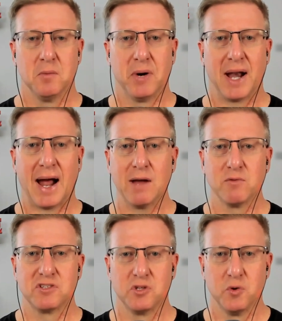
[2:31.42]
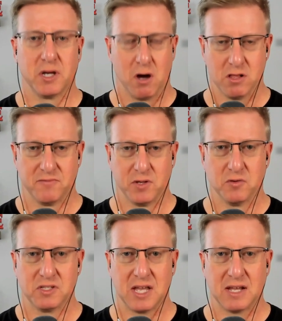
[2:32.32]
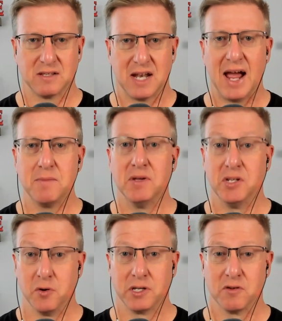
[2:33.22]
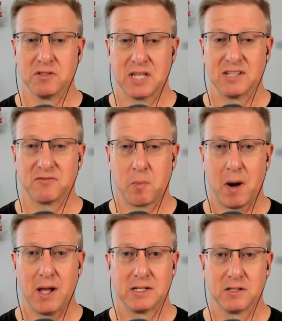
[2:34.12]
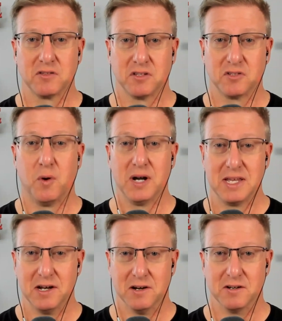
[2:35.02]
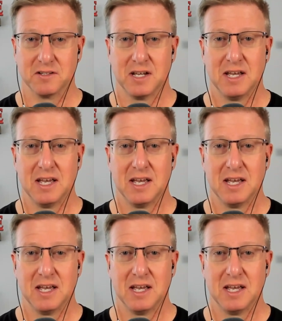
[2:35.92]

But I was doing all of those things. And I had been doing those things for probably close to twenty years.